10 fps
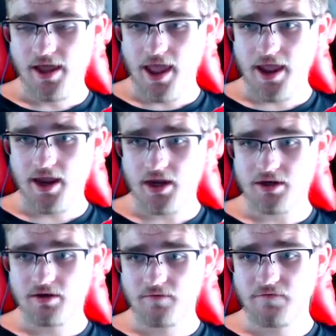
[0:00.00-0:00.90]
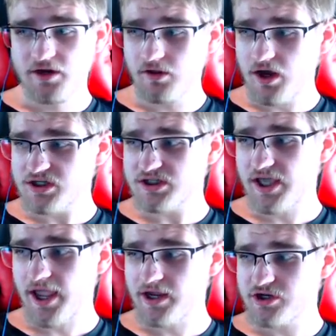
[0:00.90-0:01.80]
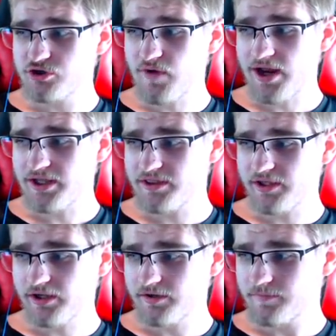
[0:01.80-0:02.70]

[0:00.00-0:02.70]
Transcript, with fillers: and Vanillux can't do anything